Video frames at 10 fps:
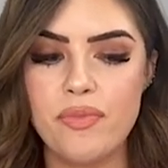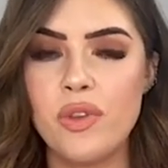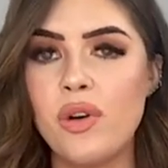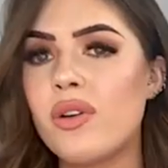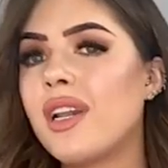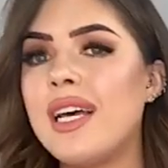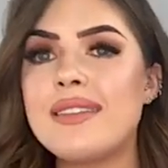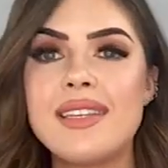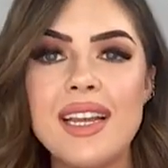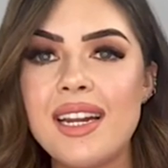Look,
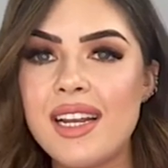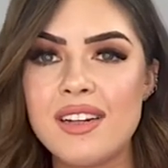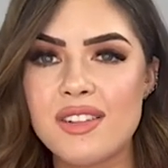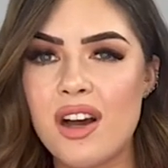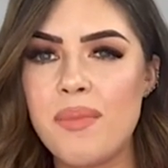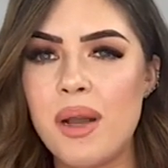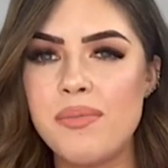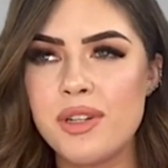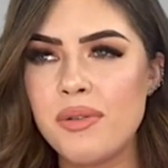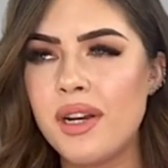let's see in a year's time how
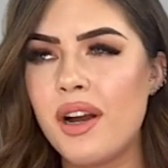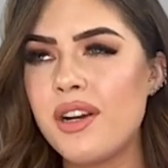I'm doing.